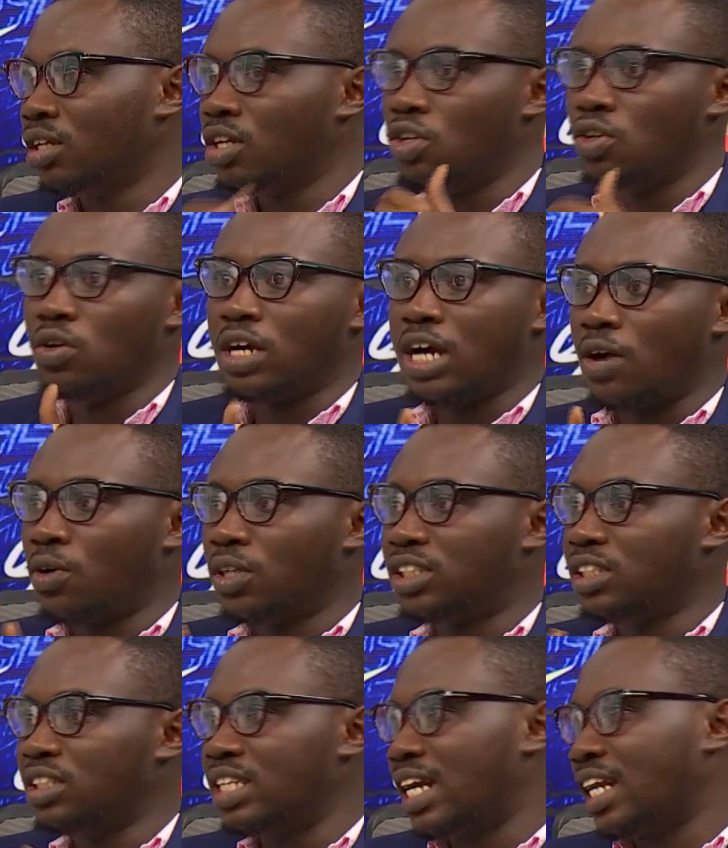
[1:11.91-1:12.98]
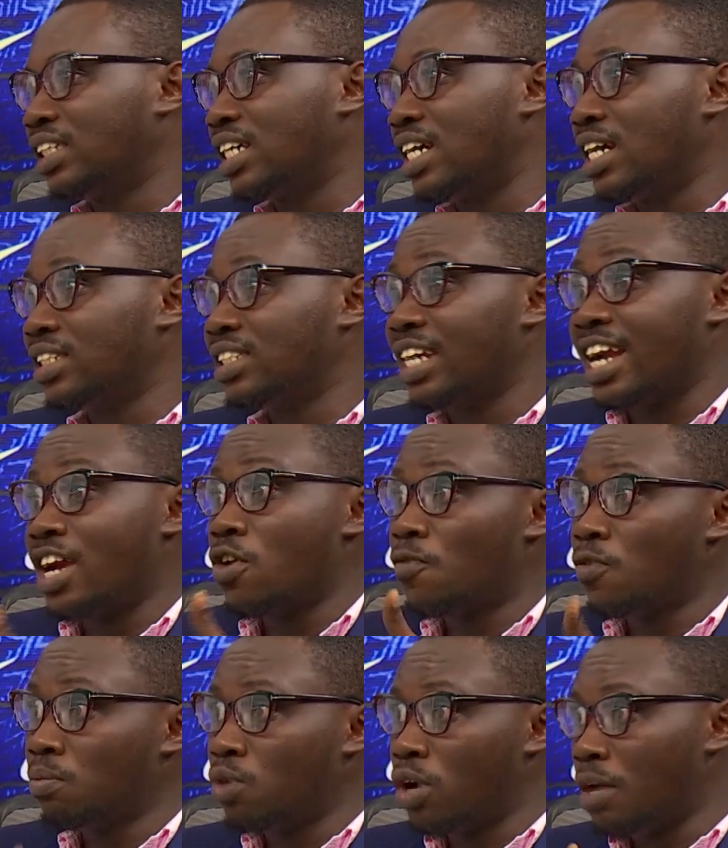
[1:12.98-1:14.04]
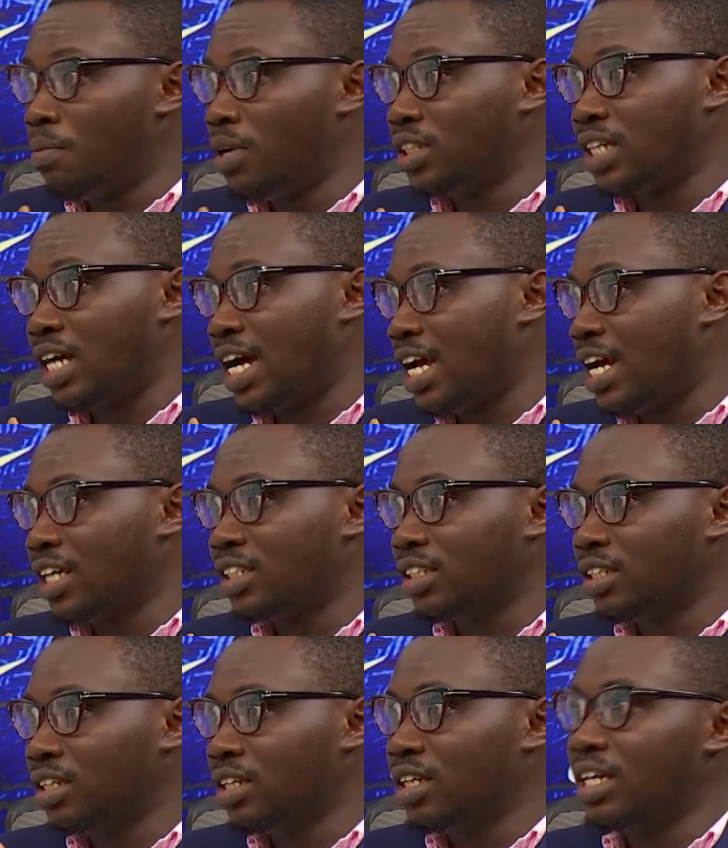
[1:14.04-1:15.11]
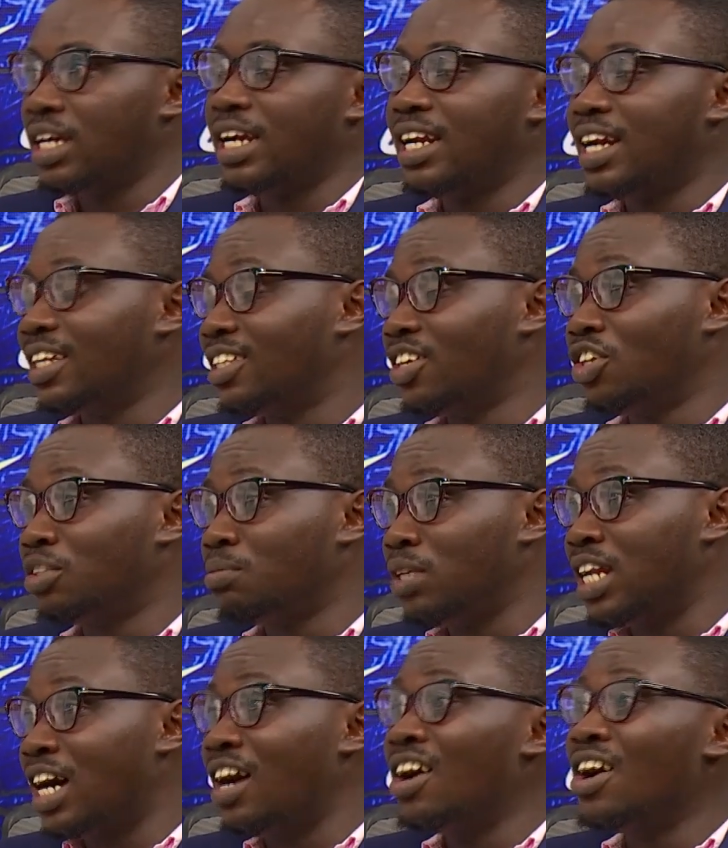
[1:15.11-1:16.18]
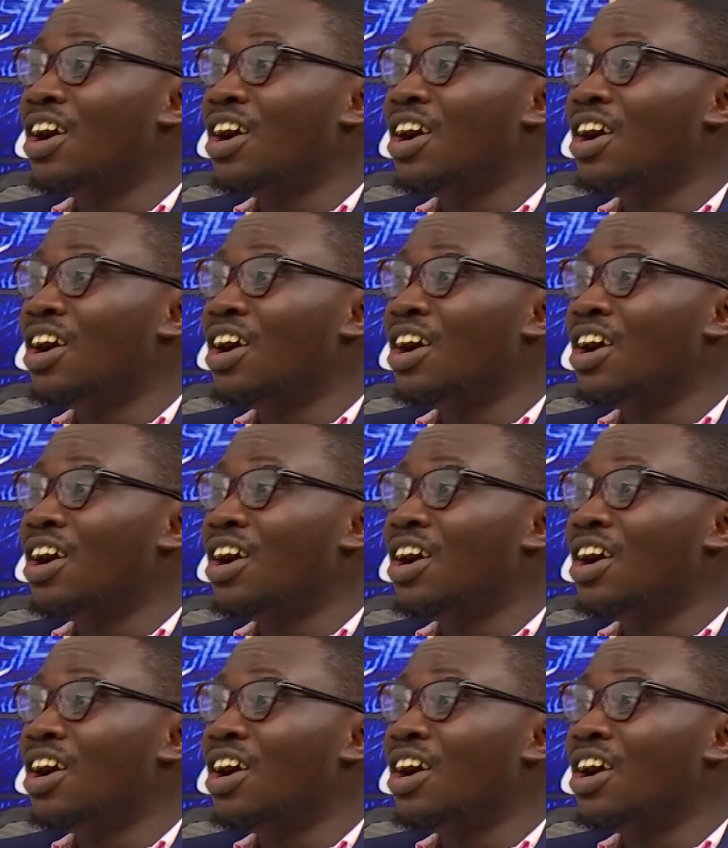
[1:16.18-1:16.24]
You look at what he's done at Ajax, the kind of football he plays at Ajax. And that tells me that,